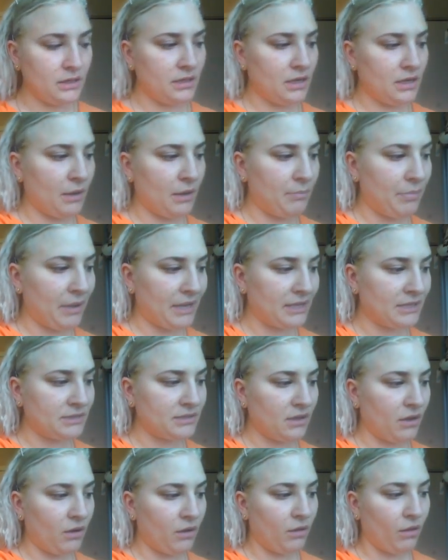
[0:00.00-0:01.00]
a base
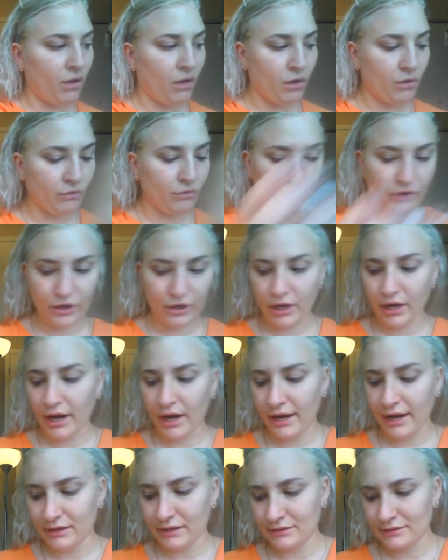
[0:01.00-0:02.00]
all over,
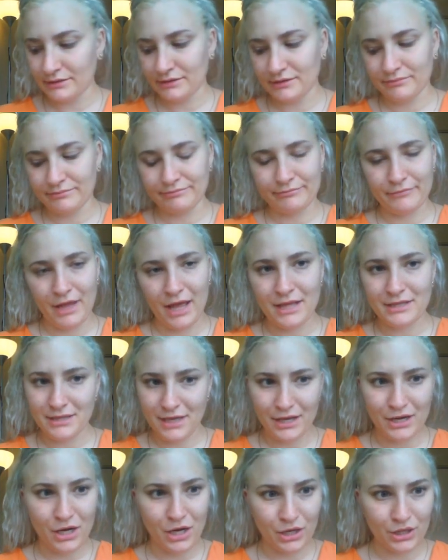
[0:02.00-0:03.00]
and it's
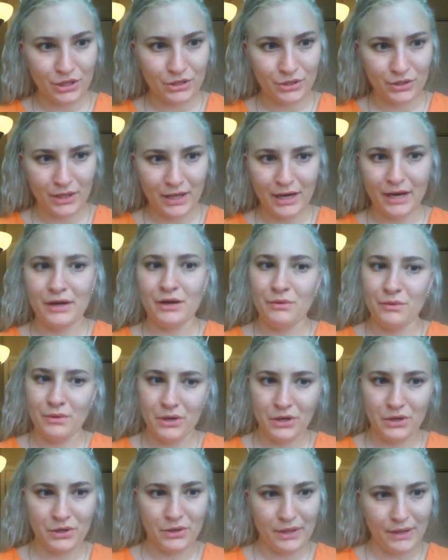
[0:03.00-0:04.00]
kind of hard to do that. I don't
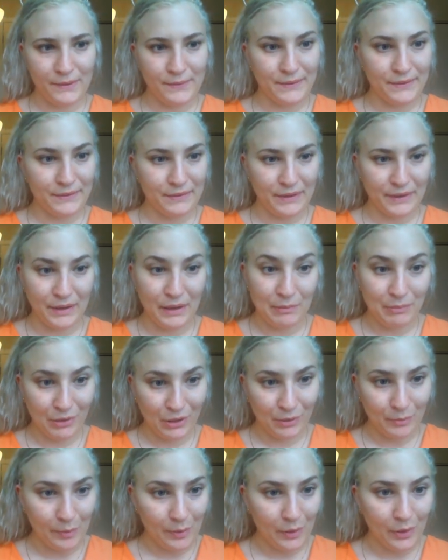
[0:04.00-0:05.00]
want to do that with like a
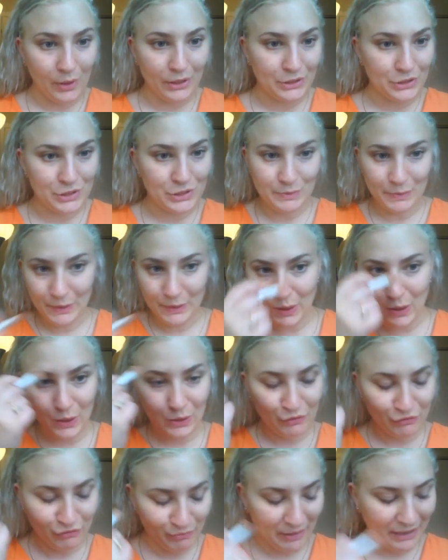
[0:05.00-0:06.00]
purple and just put it all
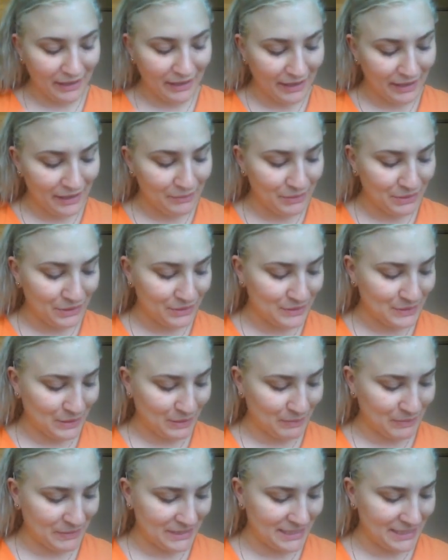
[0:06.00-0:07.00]
over my eye with the
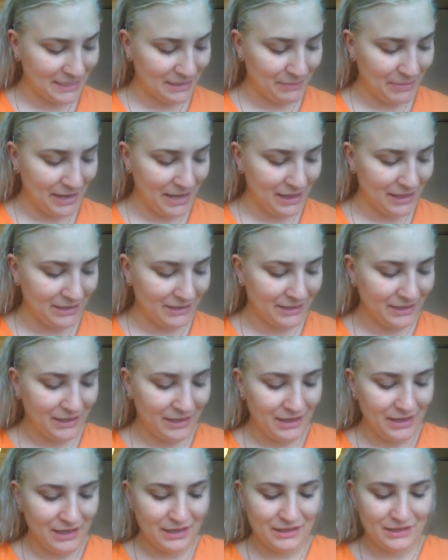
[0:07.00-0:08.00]
Serpentina palette.
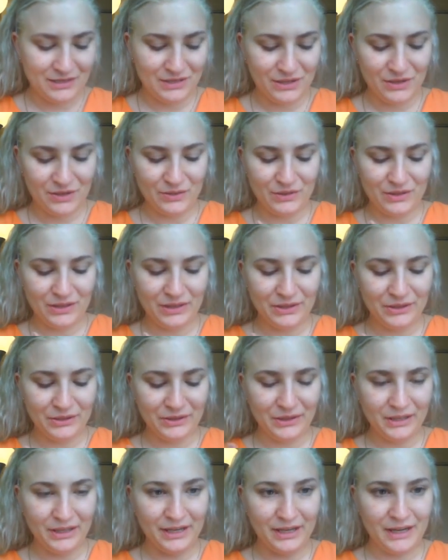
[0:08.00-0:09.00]
So
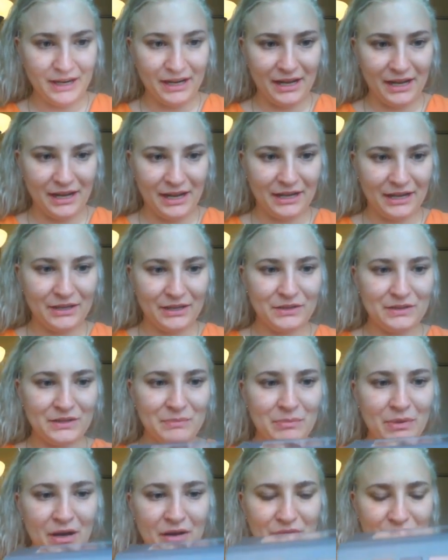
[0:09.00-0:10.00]
clearly I use buff